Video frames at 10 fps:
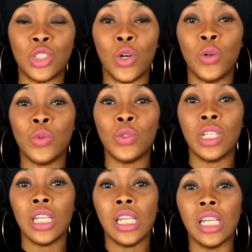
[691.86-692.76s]
Don't,
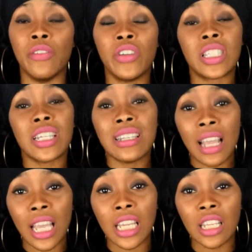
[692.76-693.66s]
if it's a
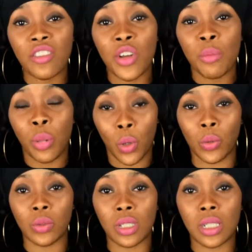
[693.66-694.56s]
negative
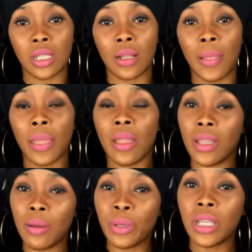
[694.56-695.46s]
post,
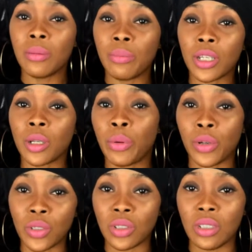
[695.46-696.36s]
then be the bigger
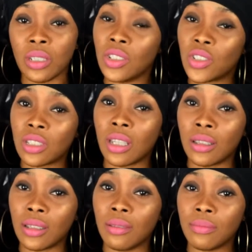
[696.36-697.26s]
person and just
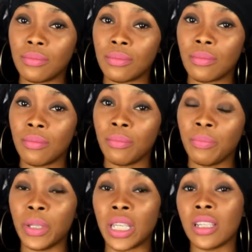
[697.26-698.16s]
thank them.
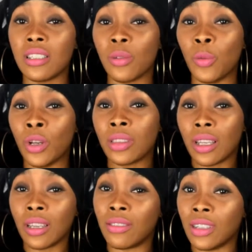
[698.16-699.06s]
Because what
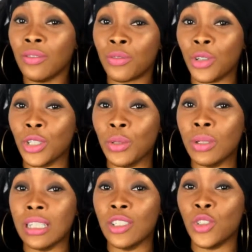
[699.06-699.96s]
they have done for you
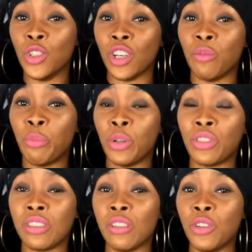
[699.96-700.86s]
is
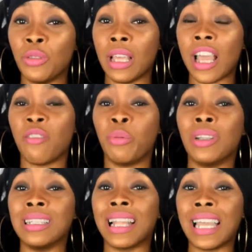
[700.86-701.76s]
they have
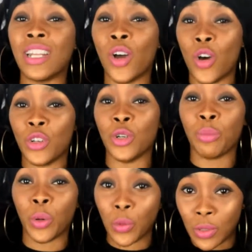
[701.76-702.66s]
put light on
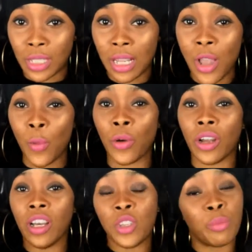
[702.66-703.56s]
your post
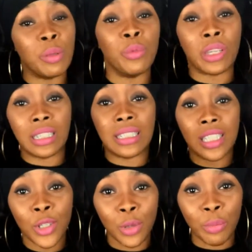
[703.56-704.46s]
where other people can
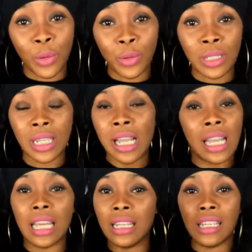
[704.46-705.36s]
see your post,
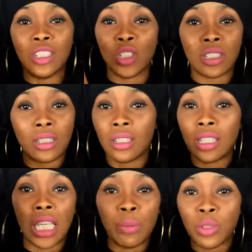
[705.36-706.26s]
and it just
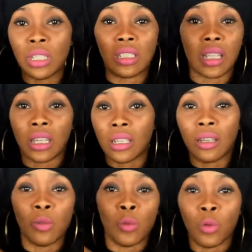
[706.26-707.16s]
it's like
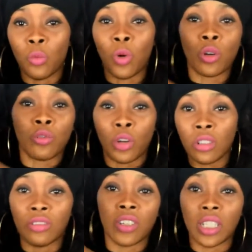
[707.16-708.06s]
a
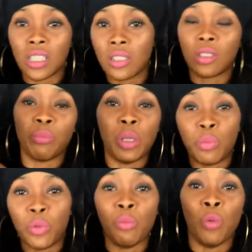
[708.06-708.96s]
waterfall effect. So
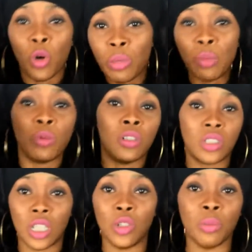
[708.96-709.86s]
more people are
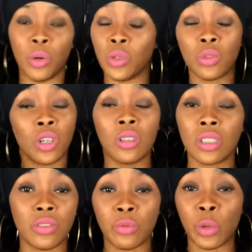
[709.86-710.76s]
seeing your post,
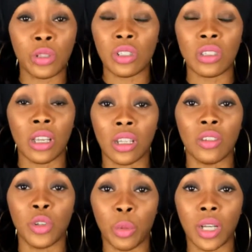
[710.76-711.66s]
regardless of whether it's
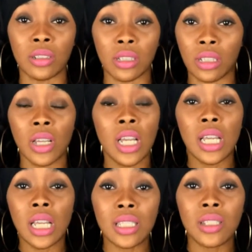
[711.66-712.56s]
negative or positive.
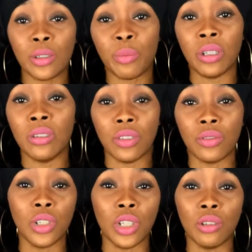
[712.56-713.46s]
It's still a benefit for you.